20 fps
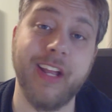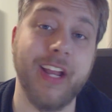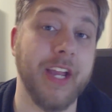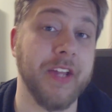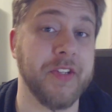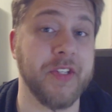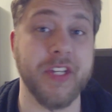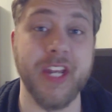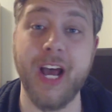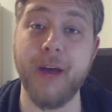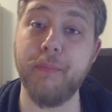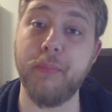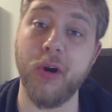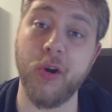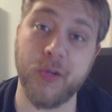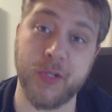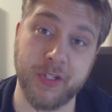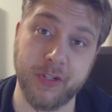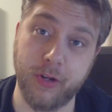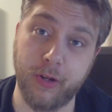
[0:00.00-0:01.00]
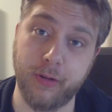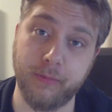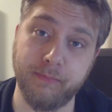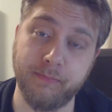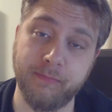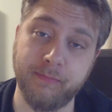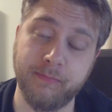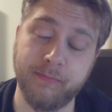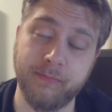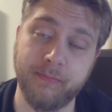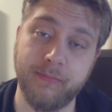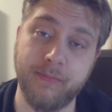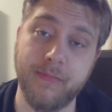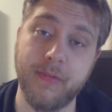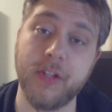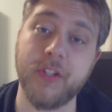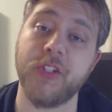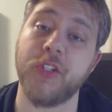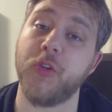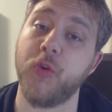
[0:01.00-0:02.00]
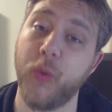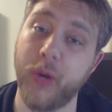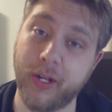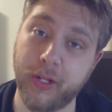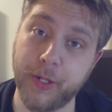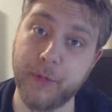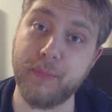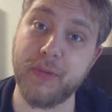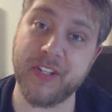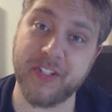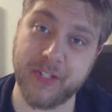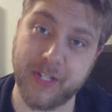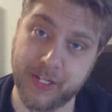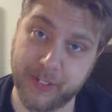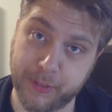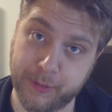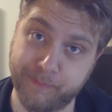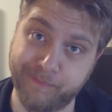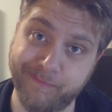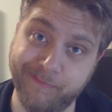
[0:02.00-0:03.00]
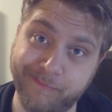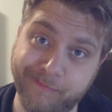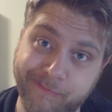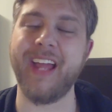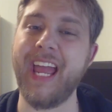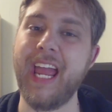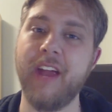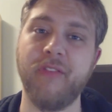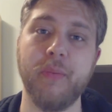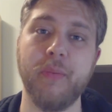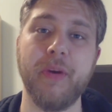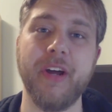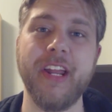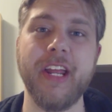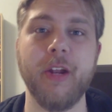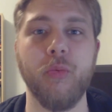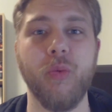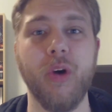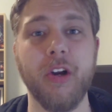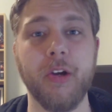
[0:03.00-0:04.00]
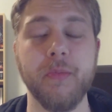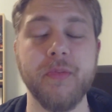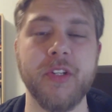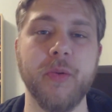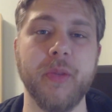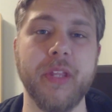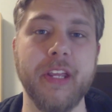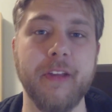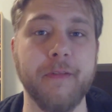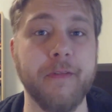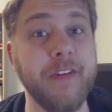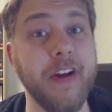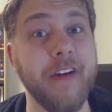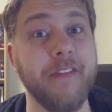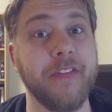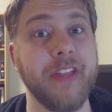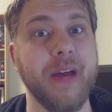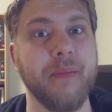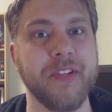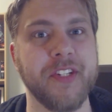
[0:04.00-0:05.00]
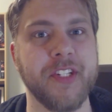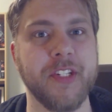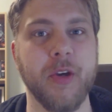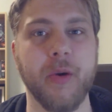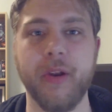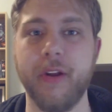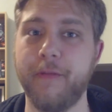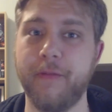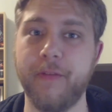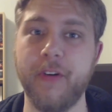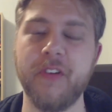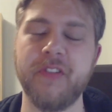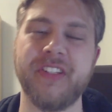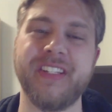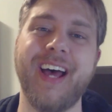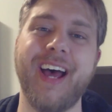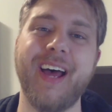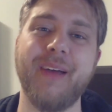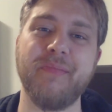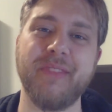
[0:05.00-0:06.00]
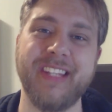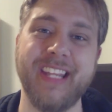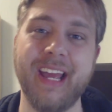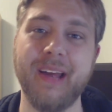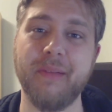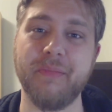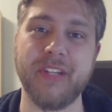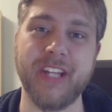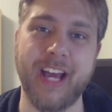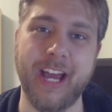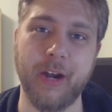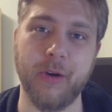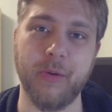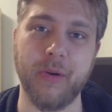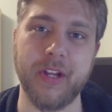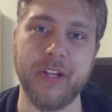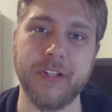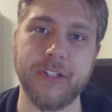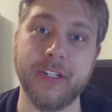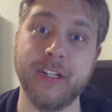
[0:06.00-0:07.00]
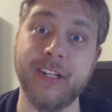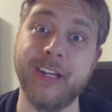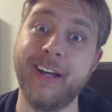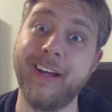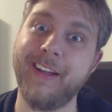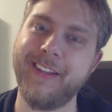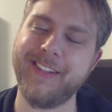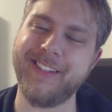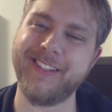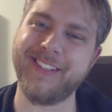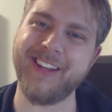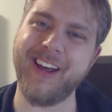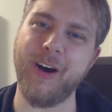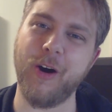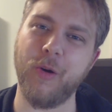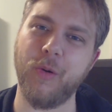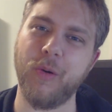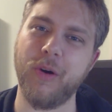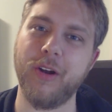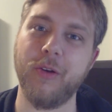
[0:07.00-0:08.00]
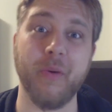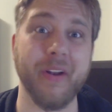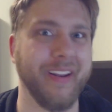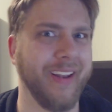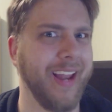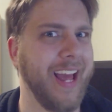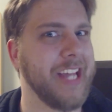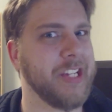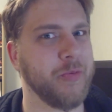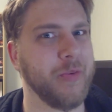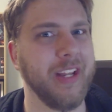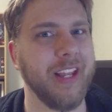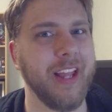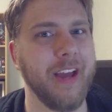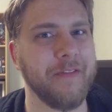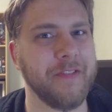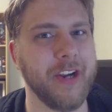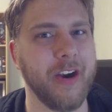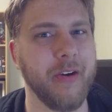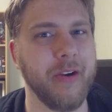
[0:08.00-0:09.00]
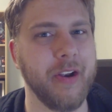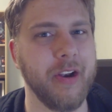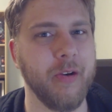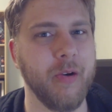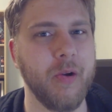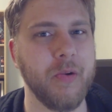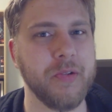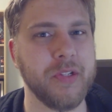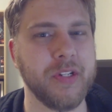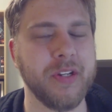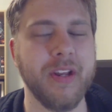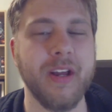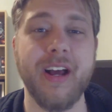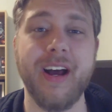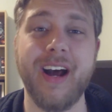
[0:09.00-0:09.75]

It's not personal, strictly business. Hey everybody, and welcome to the 5th episode of First Time DM Diaries. So, when last we left our heroes,